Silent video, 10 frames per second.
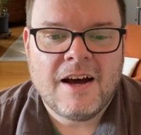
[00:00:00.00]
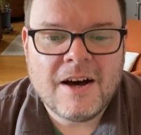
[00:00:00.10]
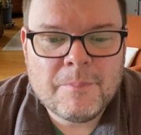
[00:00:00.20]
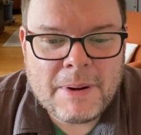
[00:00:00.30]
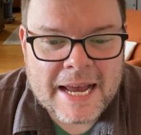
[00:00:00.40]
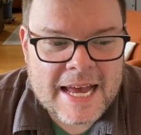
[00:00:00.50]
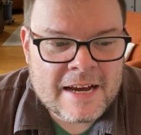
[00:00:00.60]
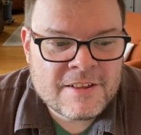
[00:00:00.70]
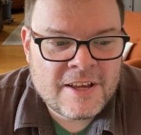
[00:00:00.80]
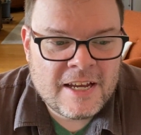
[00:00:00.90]
by
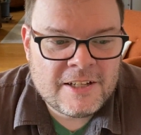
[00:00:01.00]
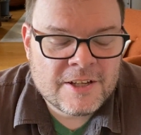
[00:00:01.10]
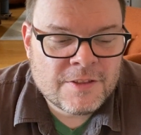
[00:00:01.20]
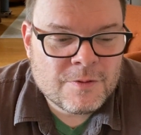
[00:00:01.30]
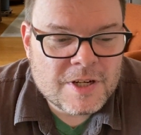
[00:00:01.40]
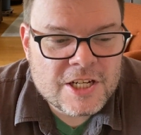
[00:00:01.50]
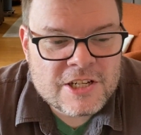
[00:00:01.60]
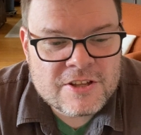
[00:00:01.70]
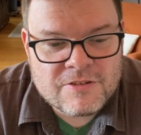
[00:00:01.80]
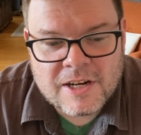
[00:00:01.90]
exhaling through each
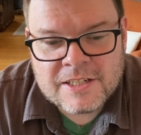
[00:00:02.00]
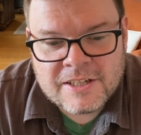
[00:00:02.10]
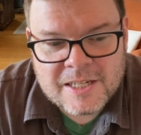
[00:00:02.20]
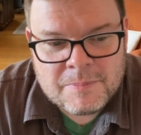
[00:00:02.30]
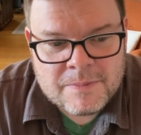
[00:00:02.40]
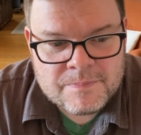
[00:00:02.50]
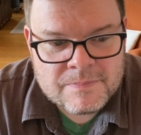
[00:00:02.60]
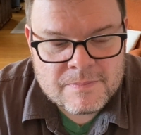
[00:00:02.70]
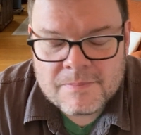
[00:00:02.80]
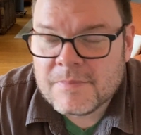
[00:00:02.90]
straw type.
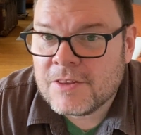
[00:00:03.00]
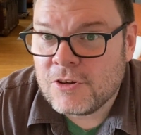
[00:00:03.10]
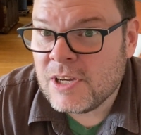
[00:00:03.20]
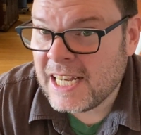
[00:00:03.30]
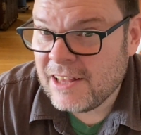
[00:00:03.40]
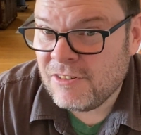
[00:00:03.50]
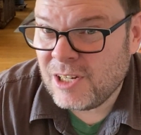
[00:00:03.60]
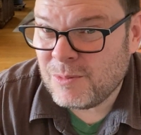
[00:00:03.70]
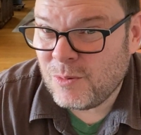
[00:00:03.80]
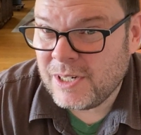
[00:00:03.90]
So you can answer
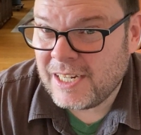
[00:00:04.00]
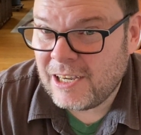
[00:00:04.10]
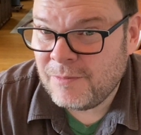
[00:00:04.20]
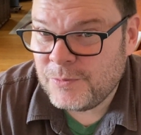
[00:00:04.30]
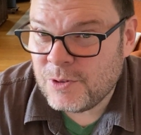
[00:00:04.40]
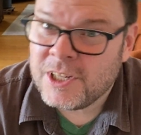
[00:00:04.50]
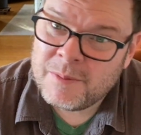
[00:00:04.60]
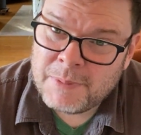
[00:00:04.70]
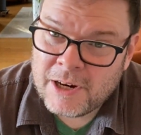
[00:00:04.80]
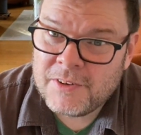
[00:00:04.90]
number 1 now. You can
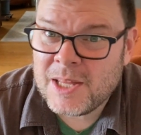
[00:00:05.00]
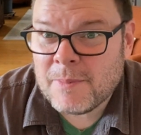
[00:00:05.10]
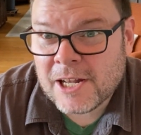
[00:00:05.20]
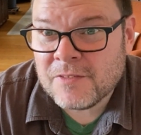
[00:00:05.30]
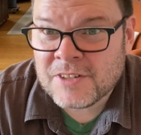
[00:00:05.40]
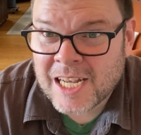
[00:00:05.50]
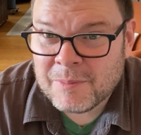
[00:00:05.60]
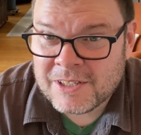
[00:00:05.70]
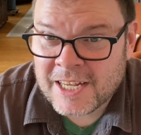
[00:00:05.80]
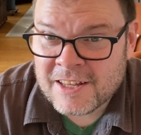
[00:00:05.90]
compare the amount of time
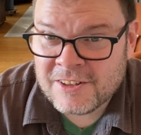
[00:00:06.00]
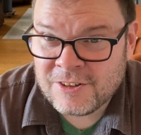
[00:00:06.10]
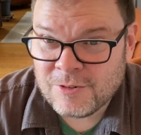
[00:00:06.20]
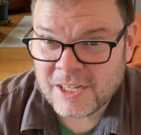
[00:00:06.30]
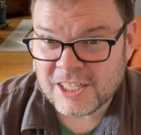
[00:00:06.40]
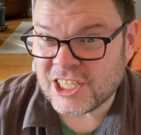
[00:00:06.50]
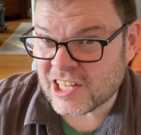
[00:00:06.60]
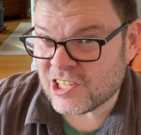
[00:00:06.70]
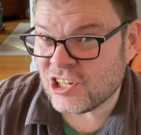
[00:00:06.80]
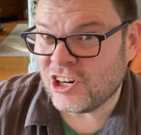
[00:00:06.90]
it takes to
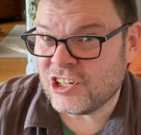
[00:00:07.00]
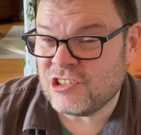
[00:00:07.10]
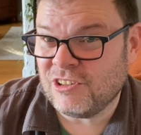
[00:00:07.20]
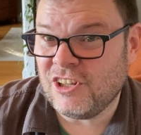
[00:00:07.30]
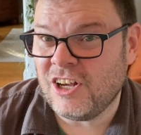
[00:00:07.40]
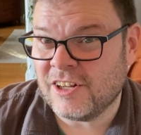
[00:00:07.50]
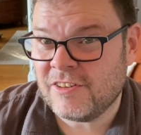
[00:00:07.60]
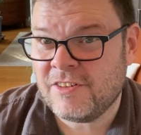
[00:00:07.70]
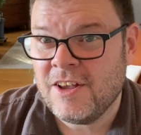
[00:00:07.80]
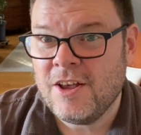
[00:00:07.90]
discharge your
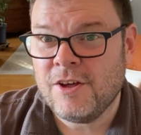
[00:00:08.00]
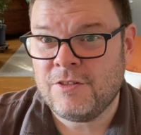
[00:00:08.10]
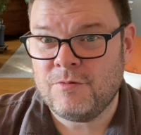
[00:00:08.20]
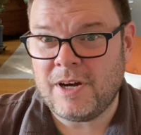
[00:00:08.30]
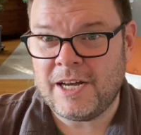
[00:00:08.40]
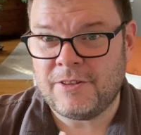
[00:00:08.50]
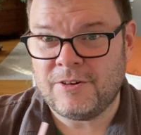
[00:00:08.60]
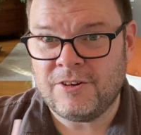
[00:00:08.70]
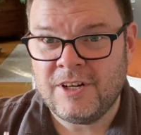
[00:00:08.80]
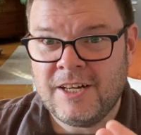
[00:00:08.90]
lungs through
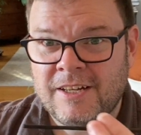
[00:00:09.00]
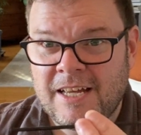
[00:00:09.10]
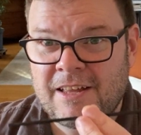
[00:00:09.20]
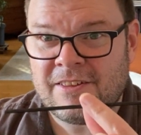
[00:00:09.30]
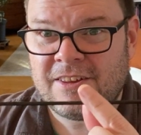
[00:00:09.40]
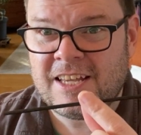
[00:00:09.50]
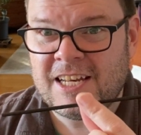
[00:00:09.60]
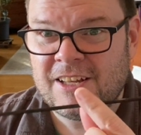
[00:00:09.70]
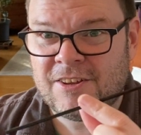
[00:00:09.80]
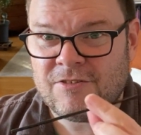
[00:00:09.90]
either a
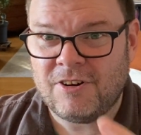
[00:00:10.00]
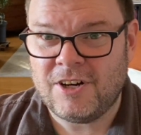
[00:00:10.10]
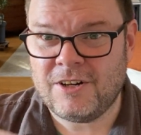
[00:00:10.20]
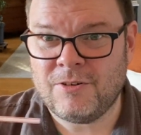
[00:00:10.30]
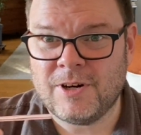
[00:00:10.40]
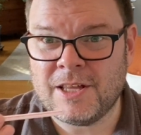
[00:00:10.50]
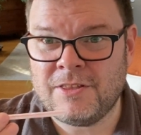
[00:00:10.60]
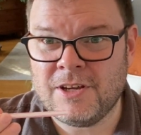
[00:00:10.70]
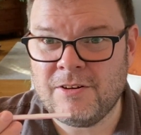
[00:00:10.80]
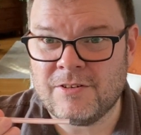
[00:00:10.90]
skinny straw or a
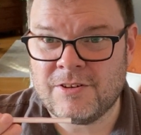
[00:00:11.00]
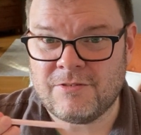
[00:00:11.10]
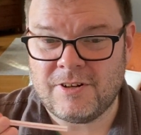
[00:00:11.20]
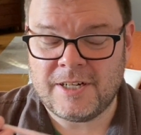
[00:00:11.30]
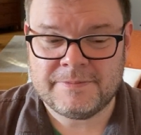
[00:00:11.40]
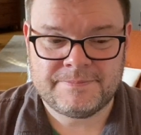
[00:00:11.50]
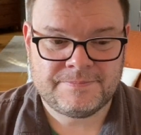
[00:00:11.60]
thicker straw.